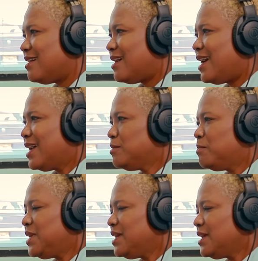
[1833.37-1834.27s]
and
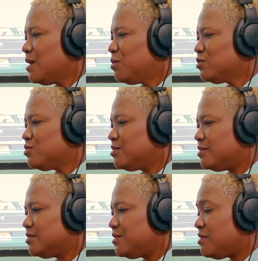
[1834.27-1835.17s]
being able
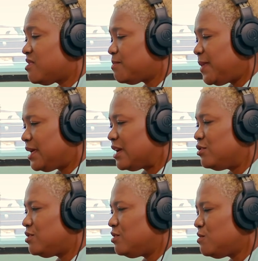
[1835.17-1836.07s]
to to speak and
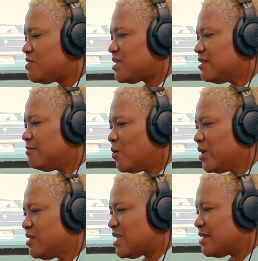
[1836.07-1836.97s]
to use that
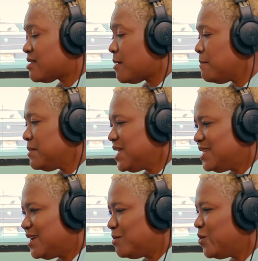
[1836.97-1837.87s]
voice as a
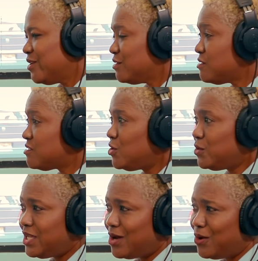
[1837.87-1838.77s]
medium we're in a
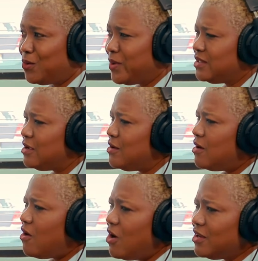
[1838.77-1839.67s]
studio with
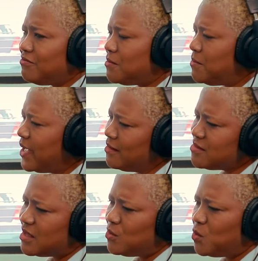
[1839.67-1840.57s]
all of the
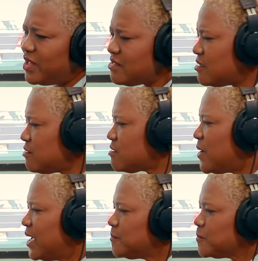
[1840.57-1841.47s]
bells and whistles
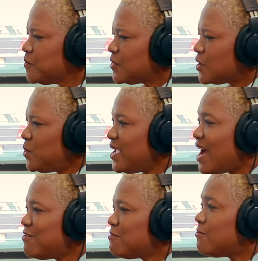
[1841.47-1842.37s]
but we
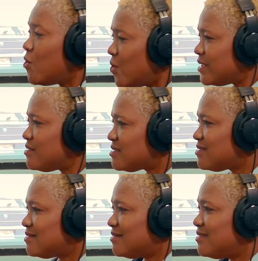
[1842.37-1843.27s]
have a voice
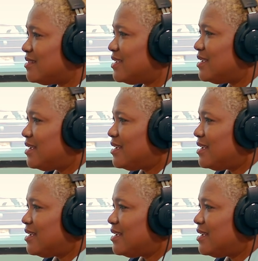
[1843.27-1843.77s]
yes